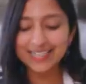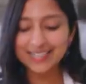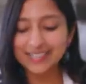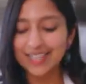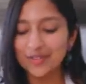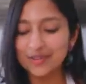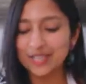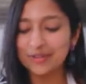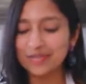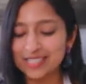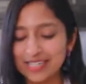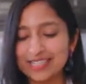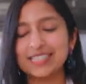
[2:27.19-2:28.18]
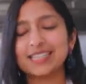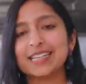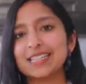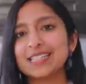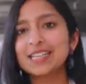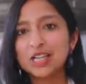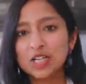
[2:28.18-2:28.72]
Uh, so the other thing we're slicing
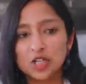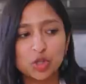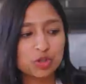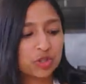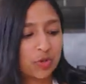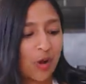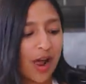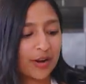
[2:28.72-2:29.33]
is two